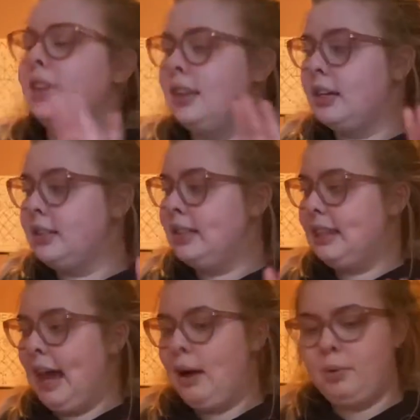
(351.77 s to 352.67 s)
there's
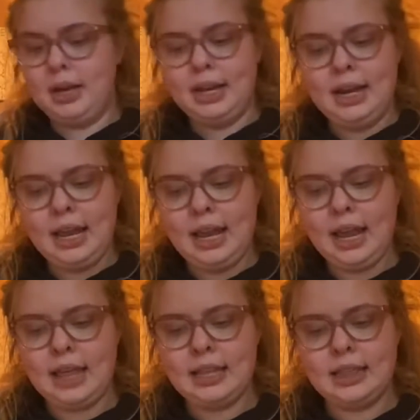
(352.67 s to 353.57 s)
that one.
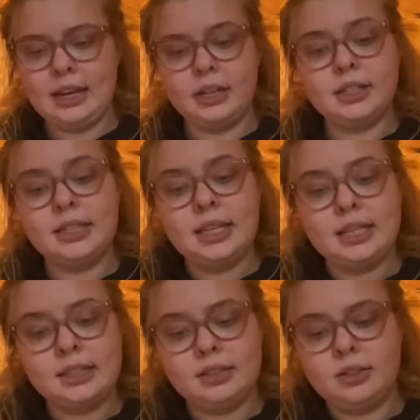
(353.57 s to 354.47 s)
And then there's
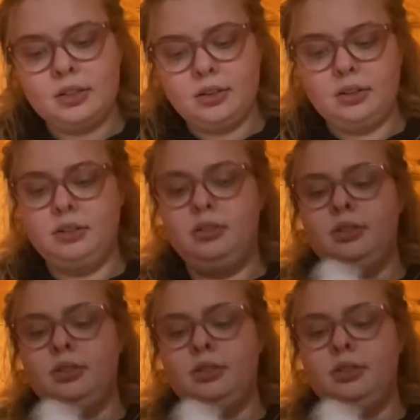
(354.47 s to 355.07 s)
this little